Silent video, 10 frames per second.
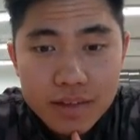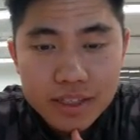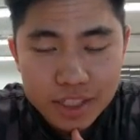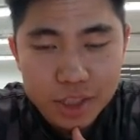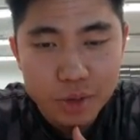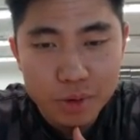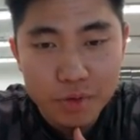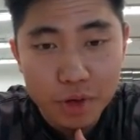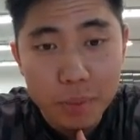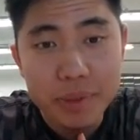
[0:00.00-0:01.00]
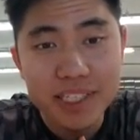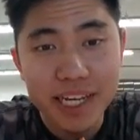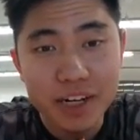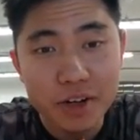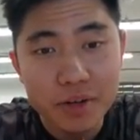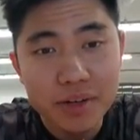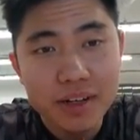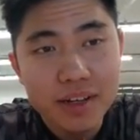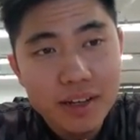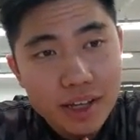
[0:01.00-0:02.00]
I'm did sorry. you review a potato?
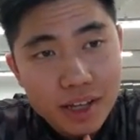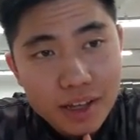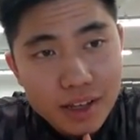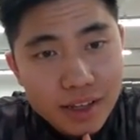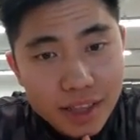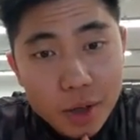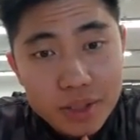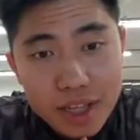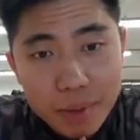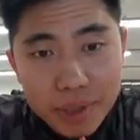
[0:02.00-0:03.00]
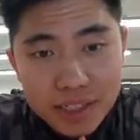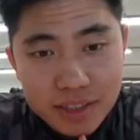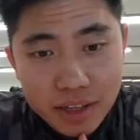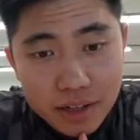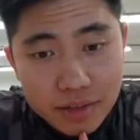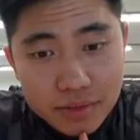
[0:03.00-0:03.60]
That was nine minutes long.